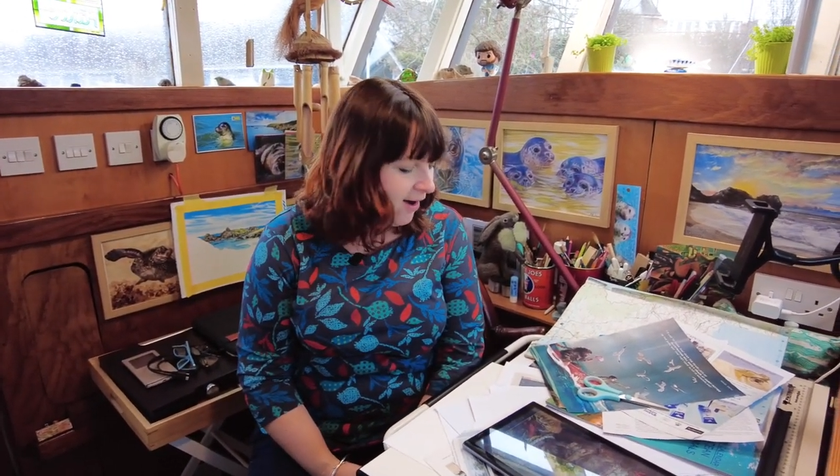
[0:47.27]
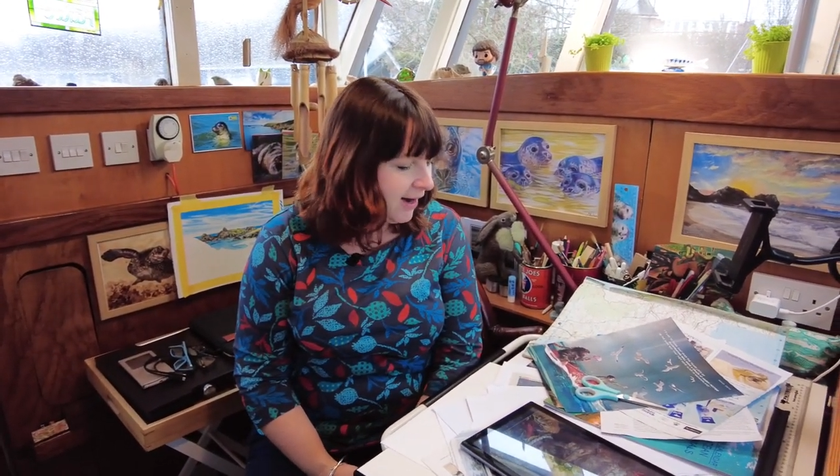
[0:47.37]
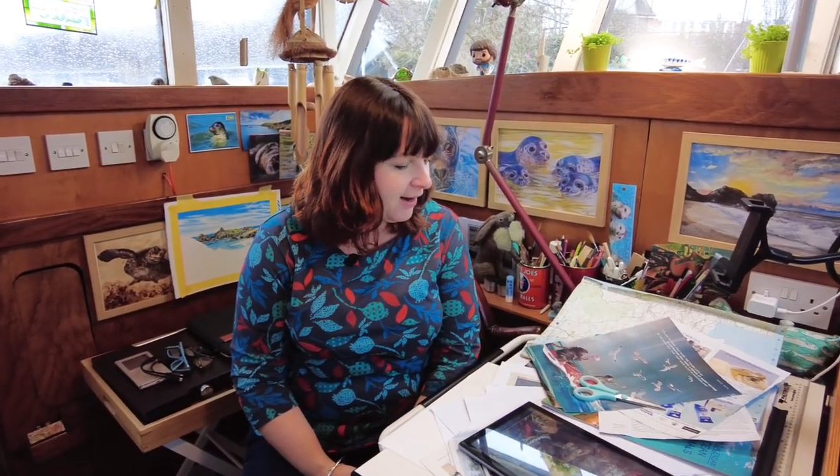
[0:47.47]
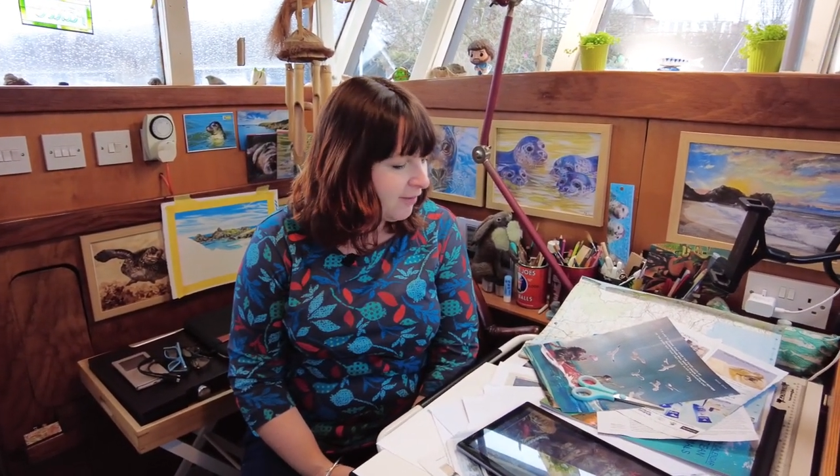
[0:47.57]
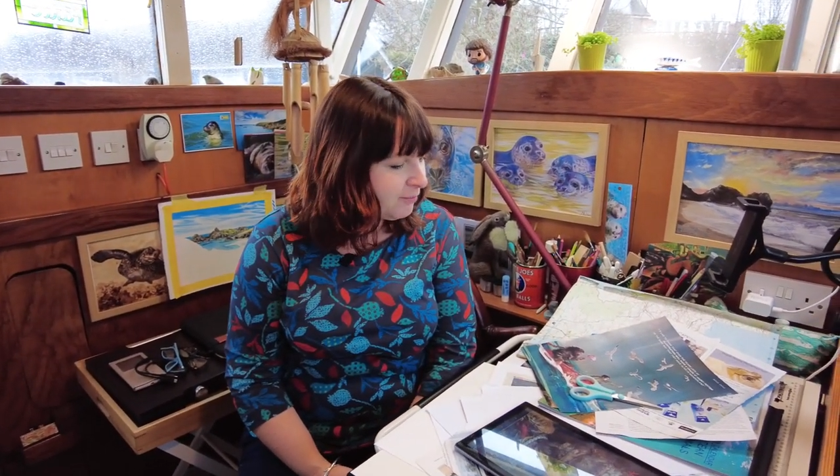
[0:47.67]

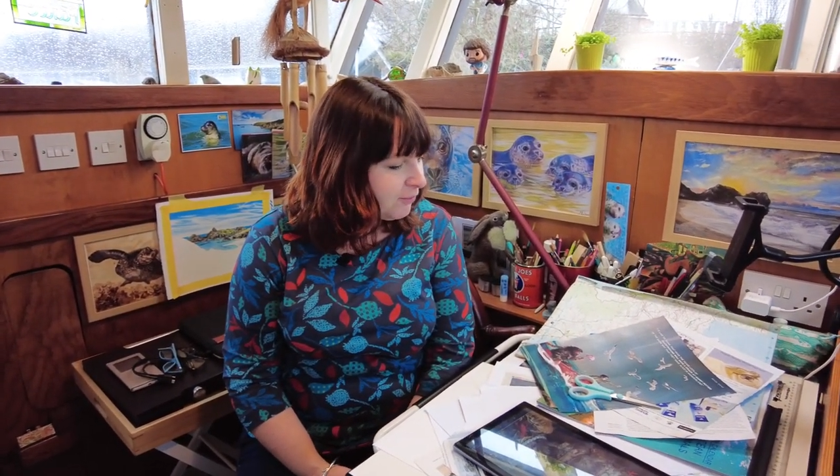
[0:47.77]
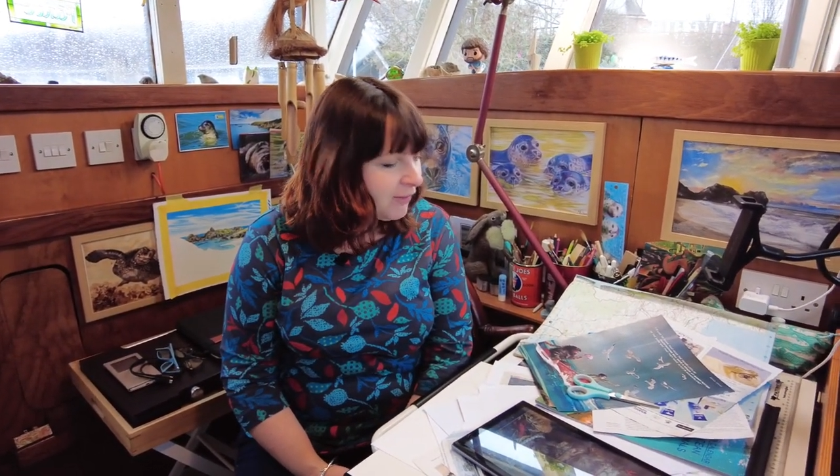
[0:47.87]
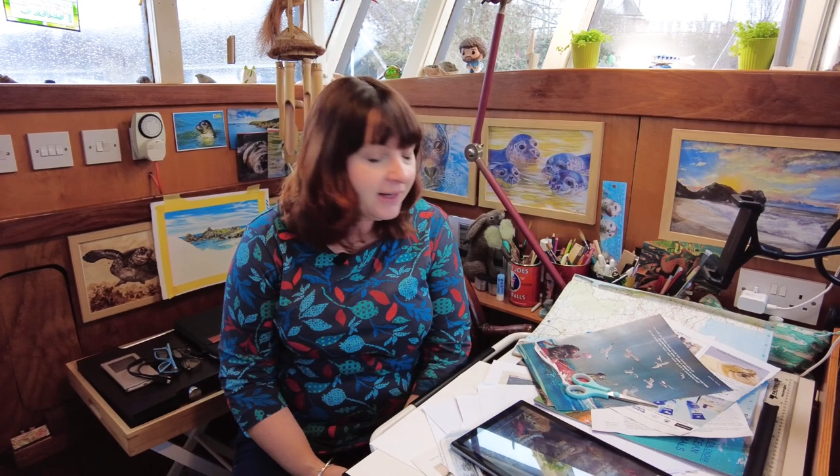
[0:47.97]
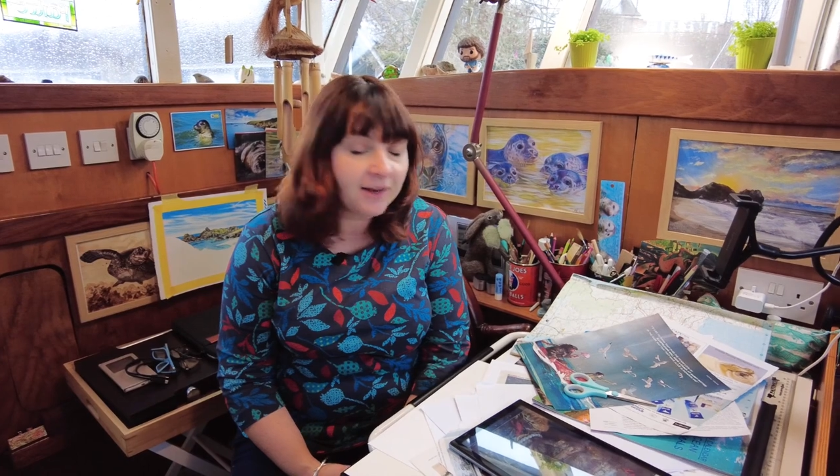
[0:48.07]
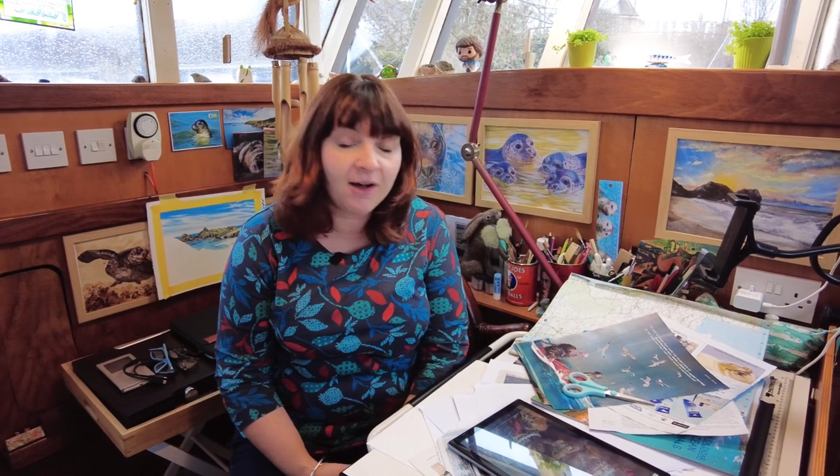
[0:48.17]
I love
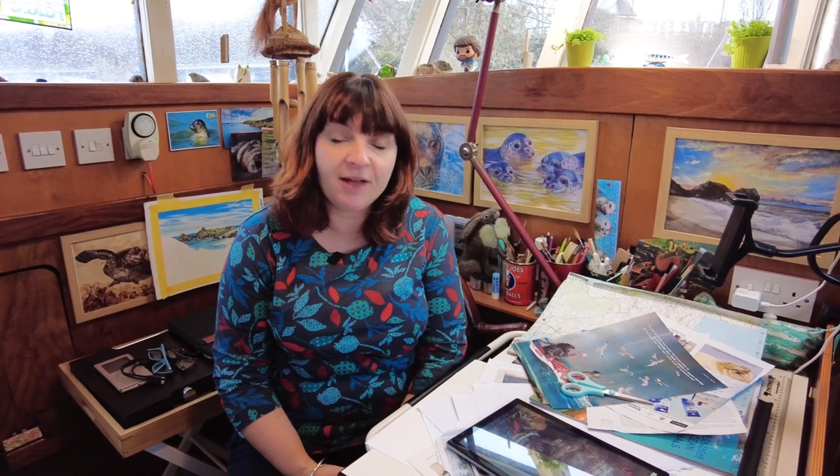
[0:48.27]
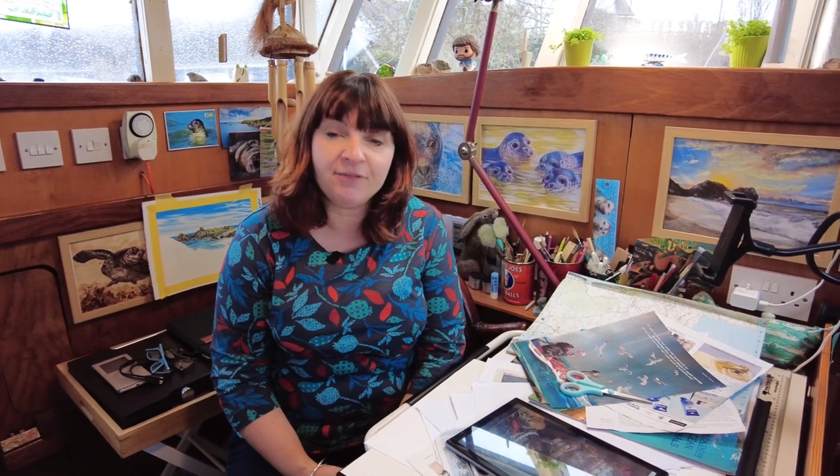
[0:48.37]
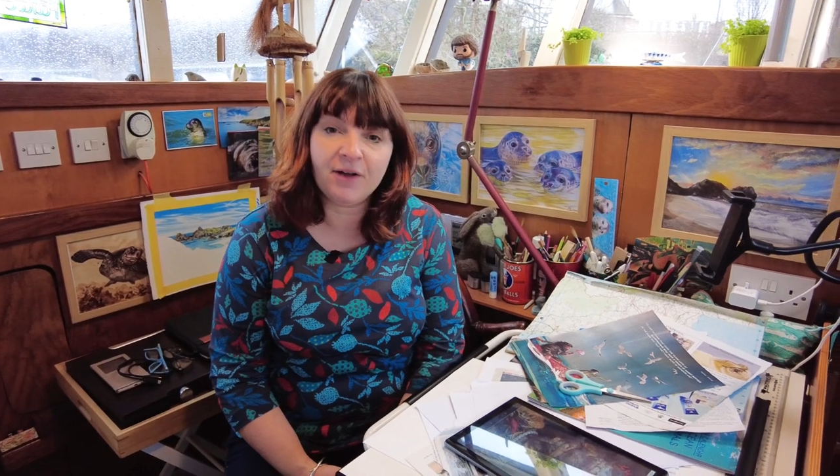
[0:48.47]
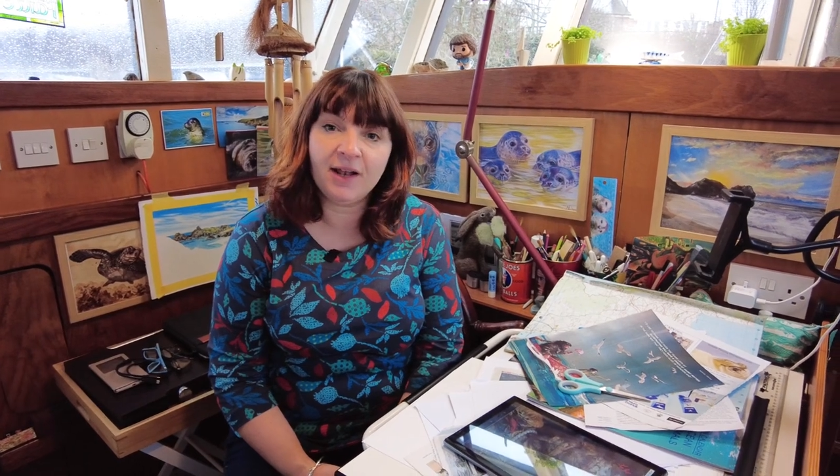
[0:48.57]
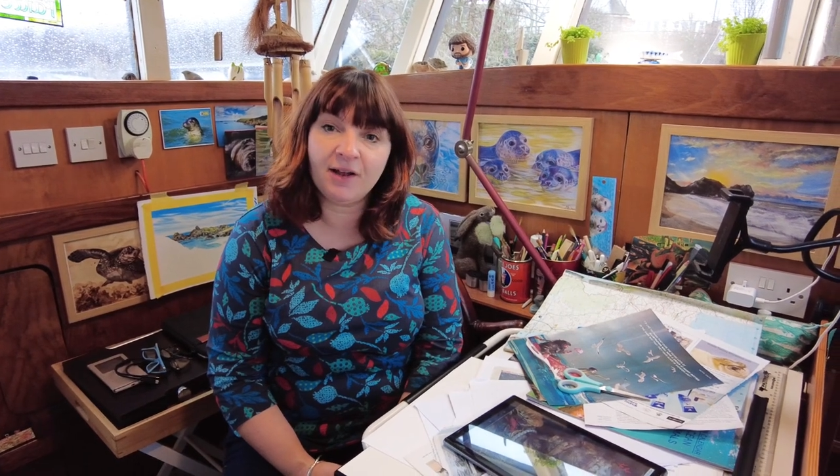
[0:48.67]
marine
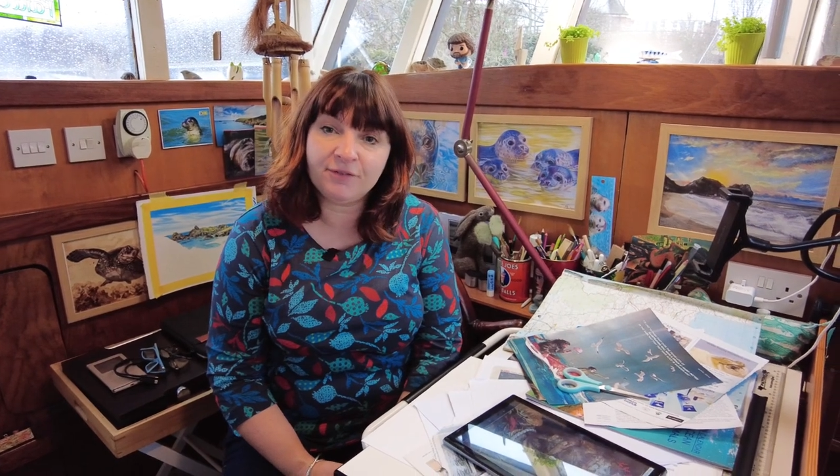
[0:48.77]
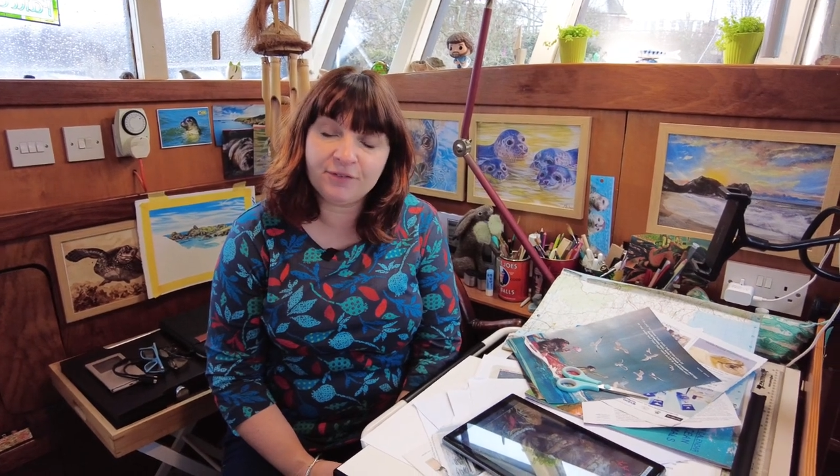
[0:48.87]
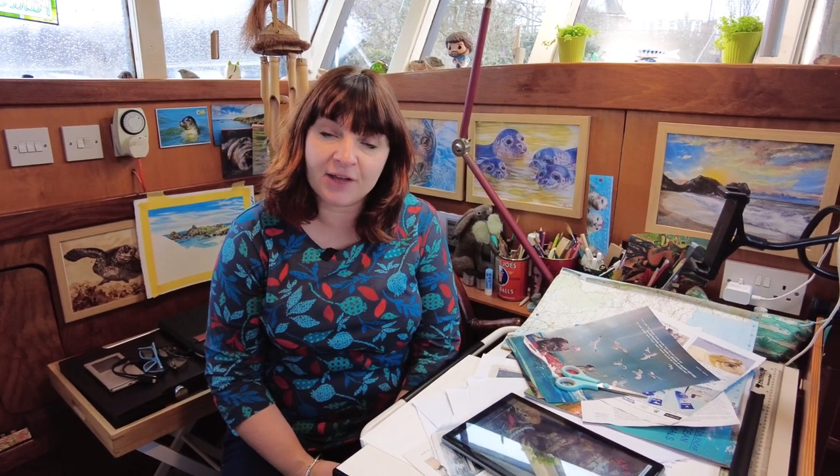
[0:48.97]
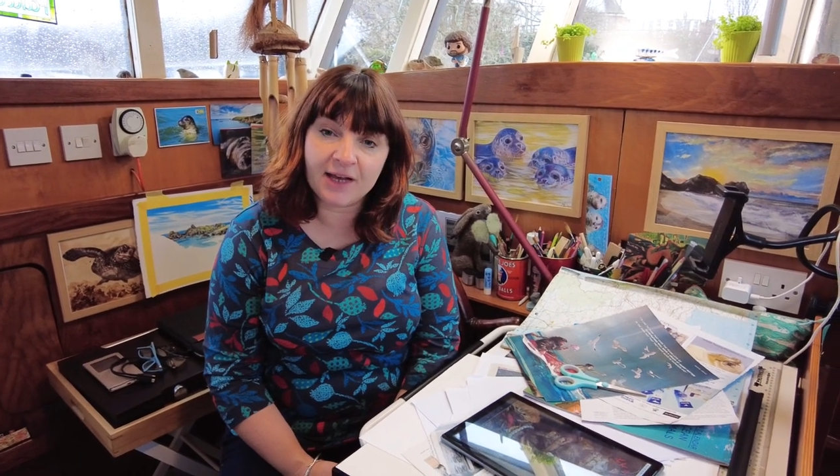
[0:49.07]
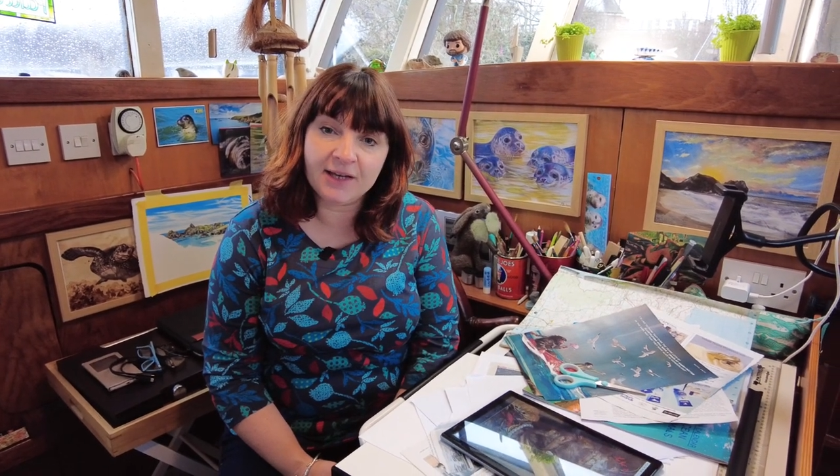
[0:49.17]
life, I love
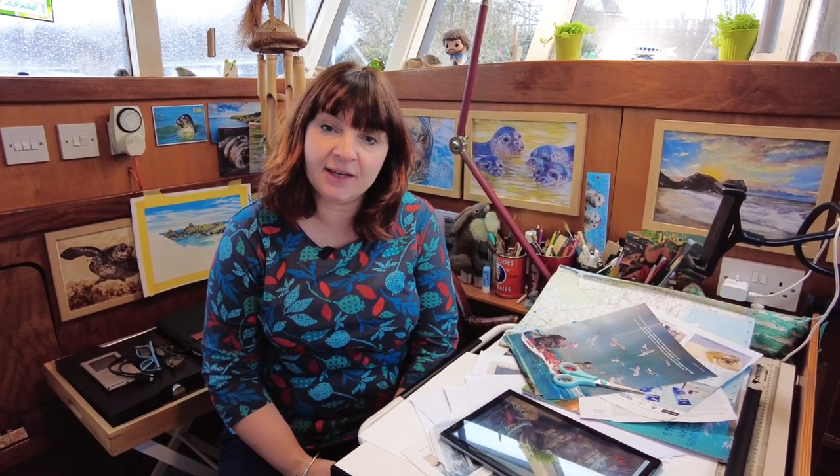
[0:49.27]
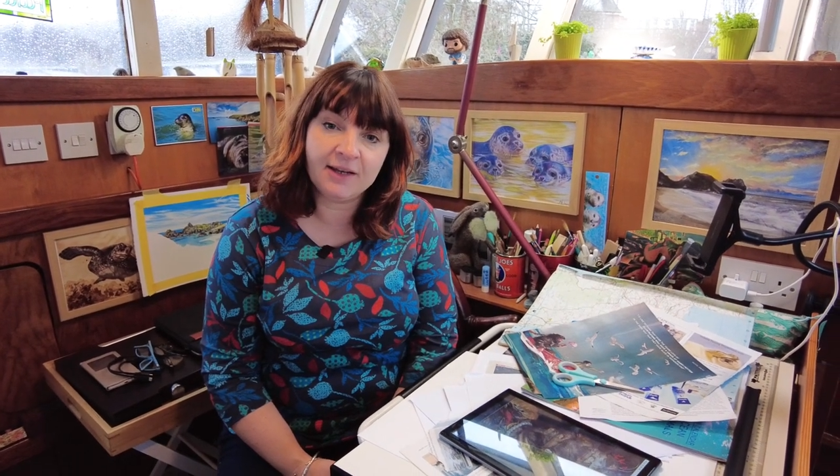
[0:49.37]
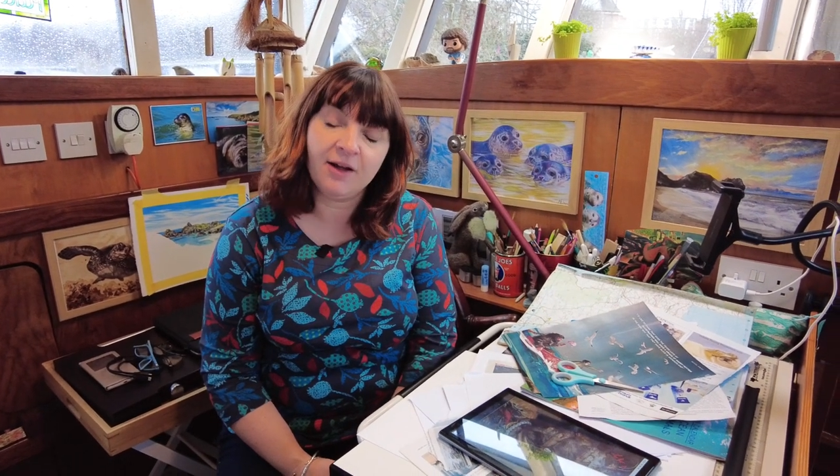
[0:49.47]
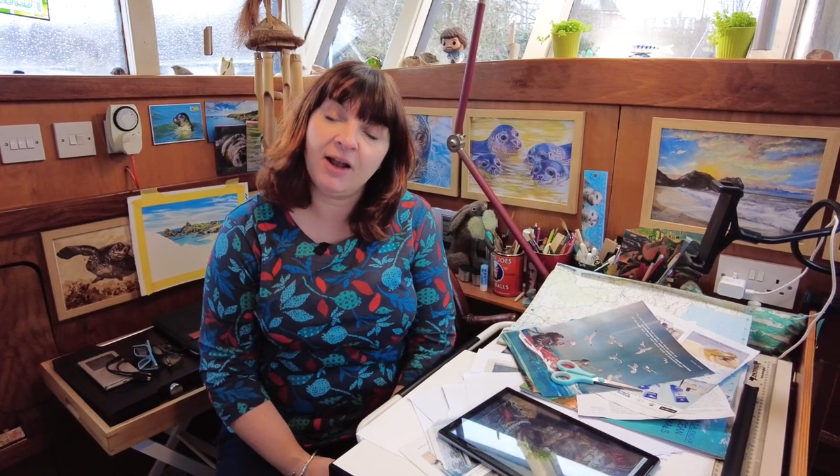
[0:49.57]
sailing,